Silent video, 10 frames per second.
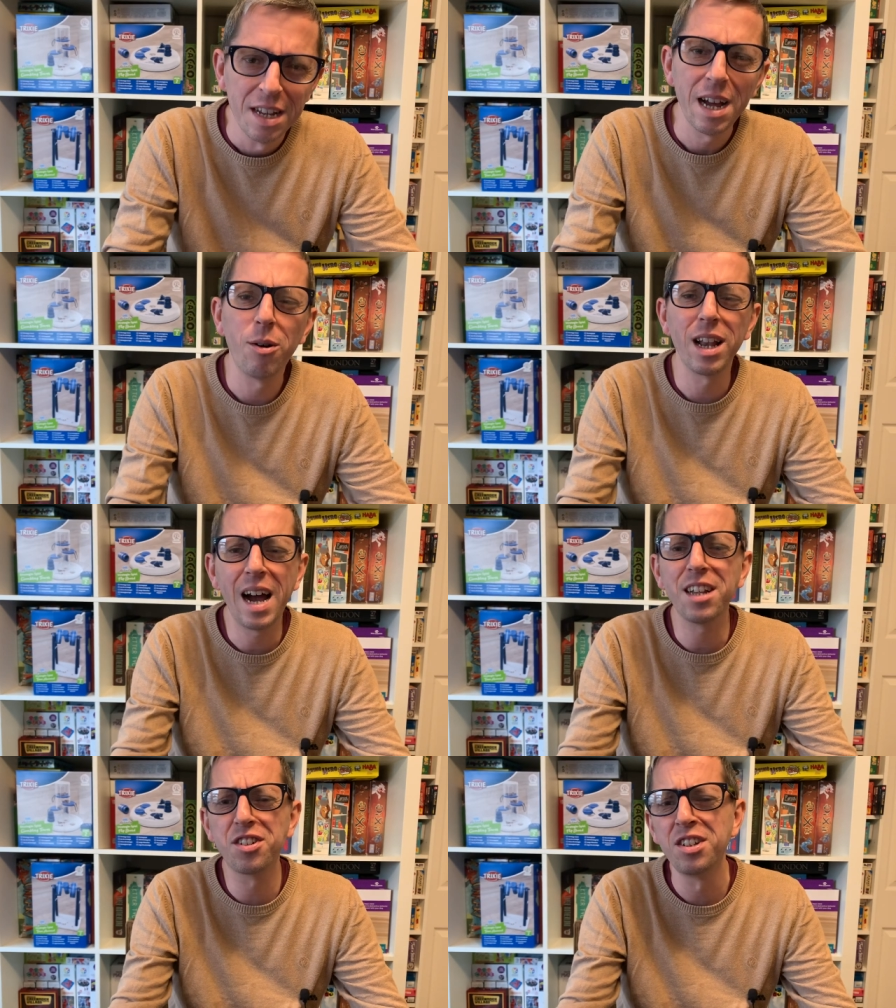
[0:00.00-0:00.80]
Now,
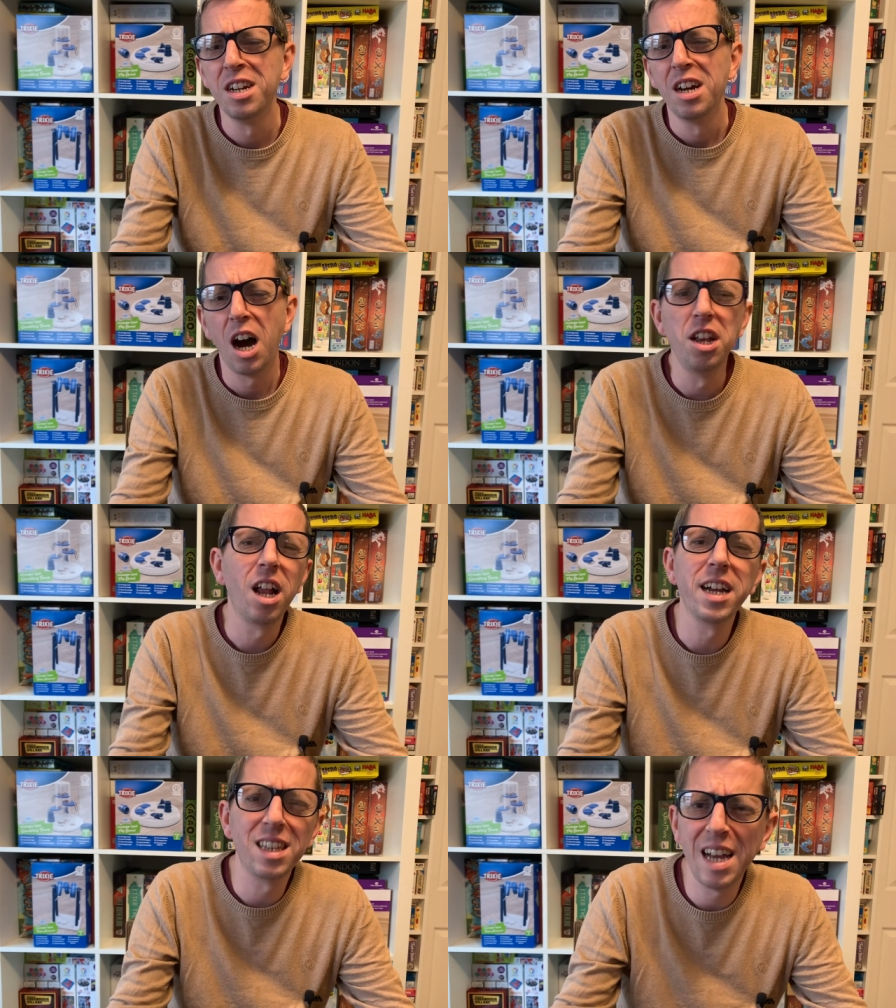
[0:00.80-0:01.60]
alas,
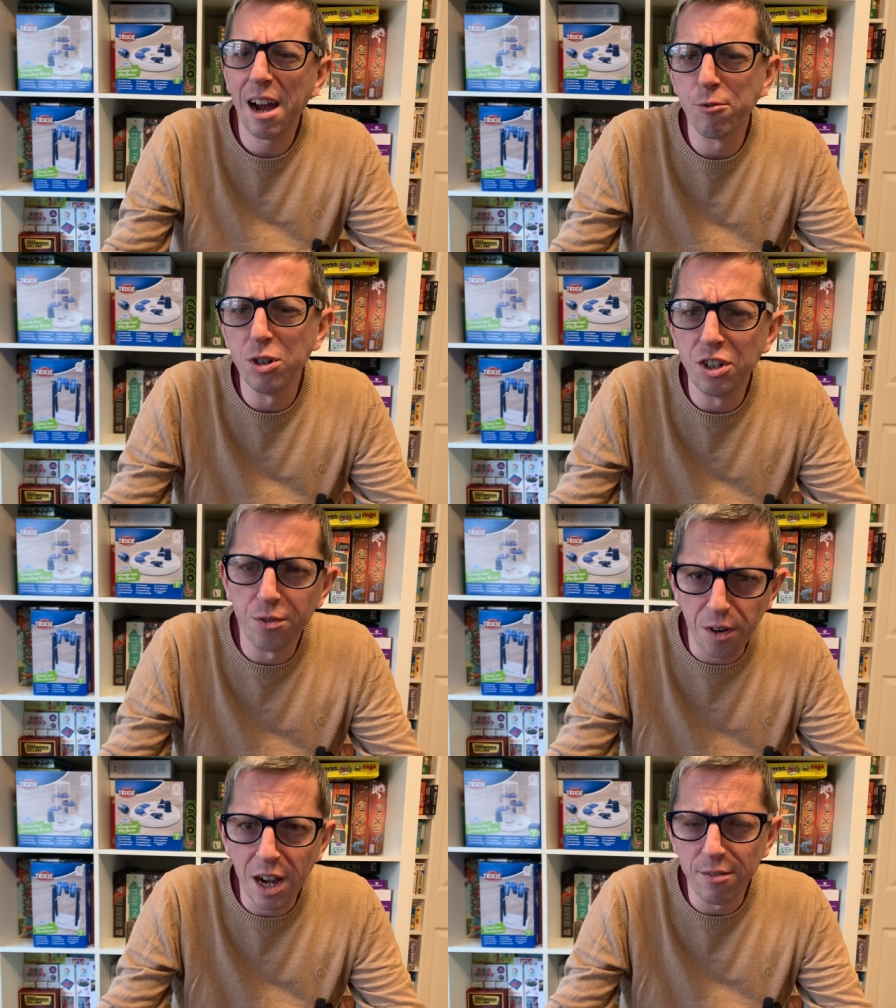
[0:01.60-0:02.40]
unlike the average
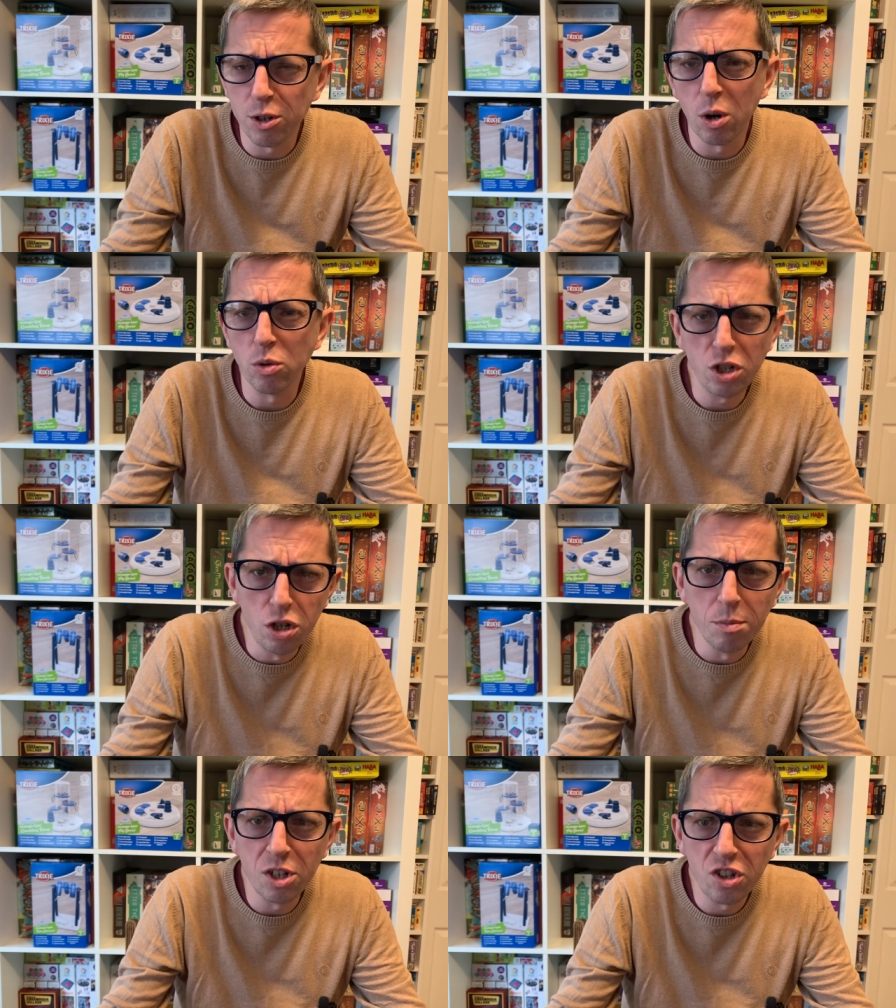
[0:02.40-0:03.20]
five year old
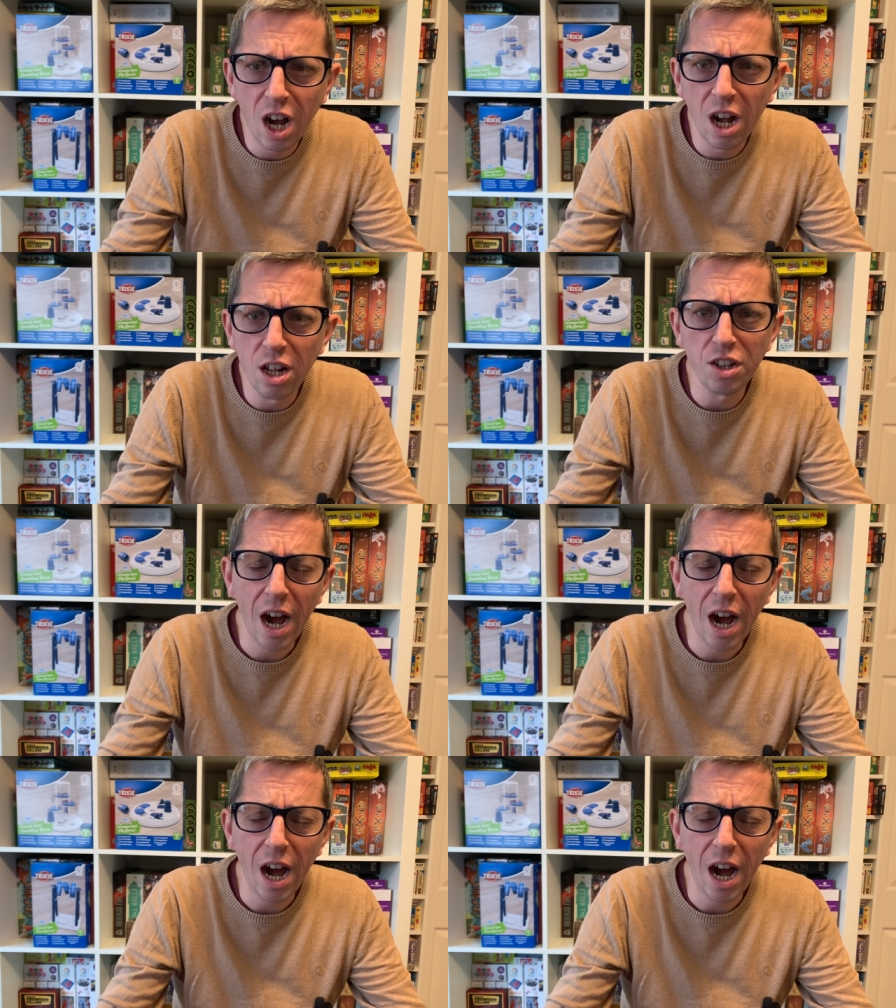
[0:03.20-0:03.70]
human child,